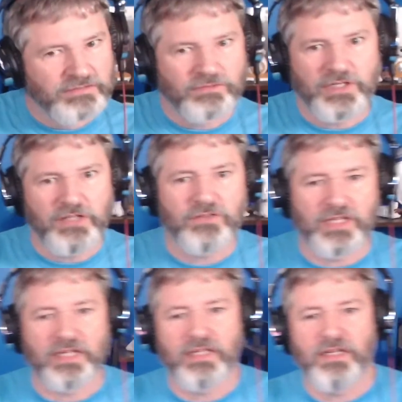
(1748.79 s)
What do you
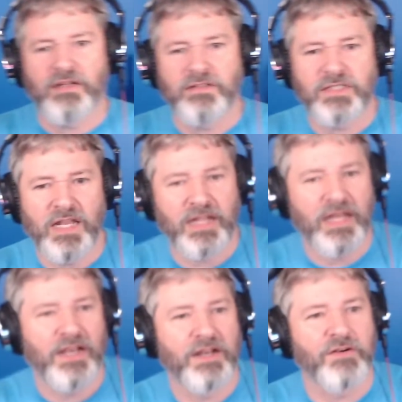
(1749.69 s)
think? And it's kind of
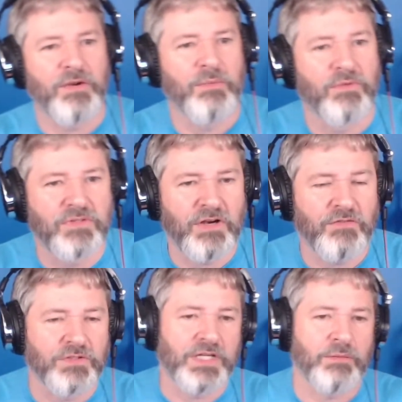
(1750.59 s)
got an agreement with
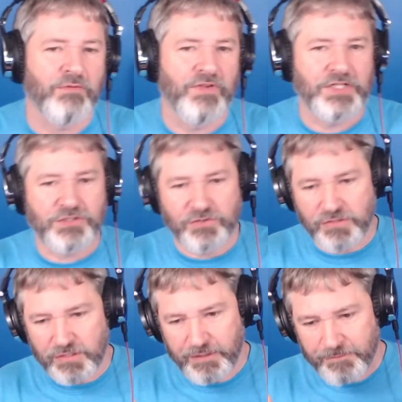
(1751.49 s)
several tech professionals